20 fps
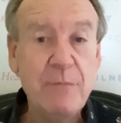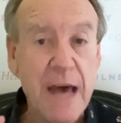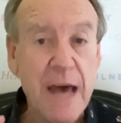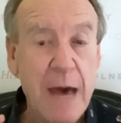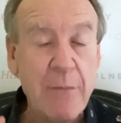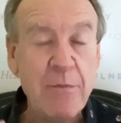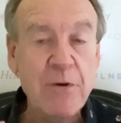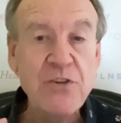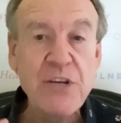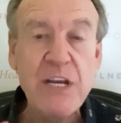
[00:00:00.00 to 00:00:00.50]

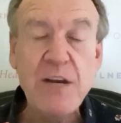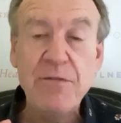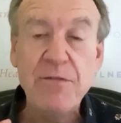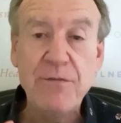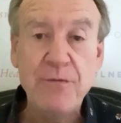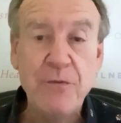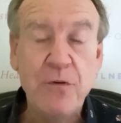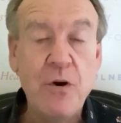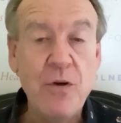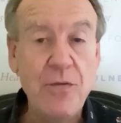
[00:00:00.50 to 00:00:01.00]
apogene
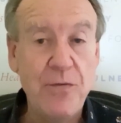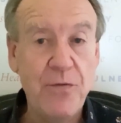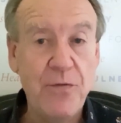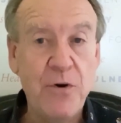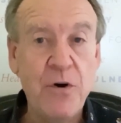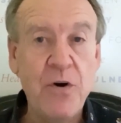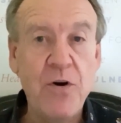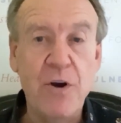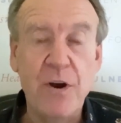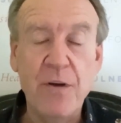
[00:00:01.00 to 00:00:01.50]

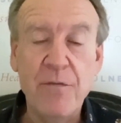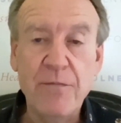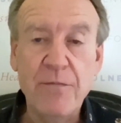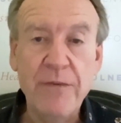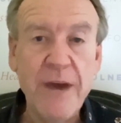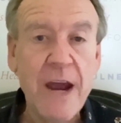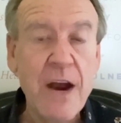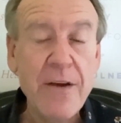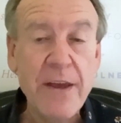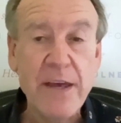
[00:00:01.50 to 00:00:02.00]
4/4
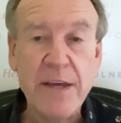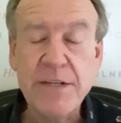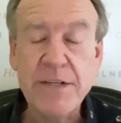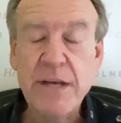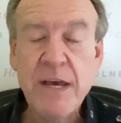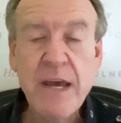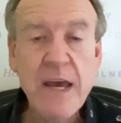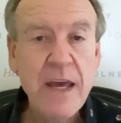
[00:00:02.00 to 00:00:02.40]
variant,